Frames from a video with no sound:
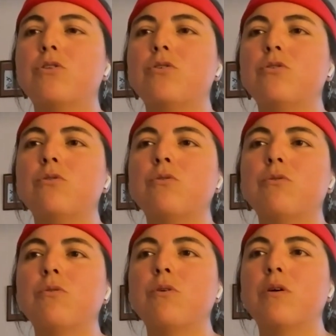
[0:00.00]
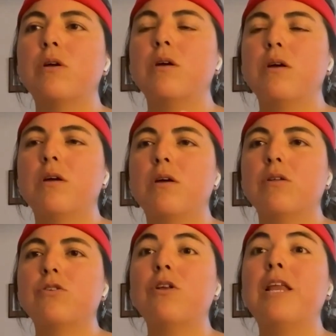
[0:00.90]
to
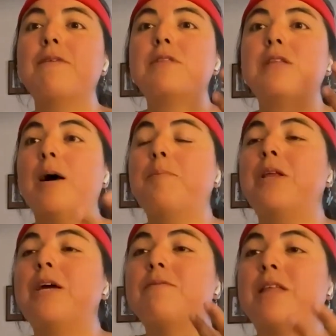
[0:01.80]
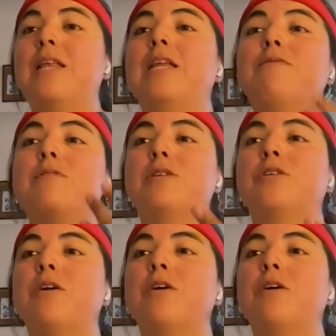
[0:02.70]
uplift and lift
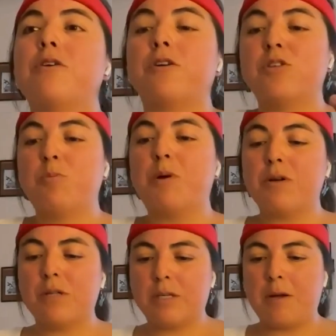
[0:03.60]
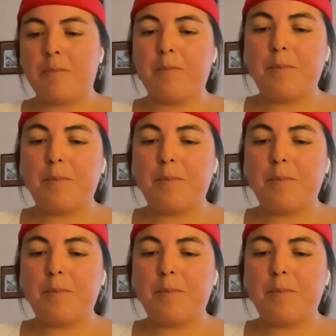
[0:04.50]
each other, our spirits up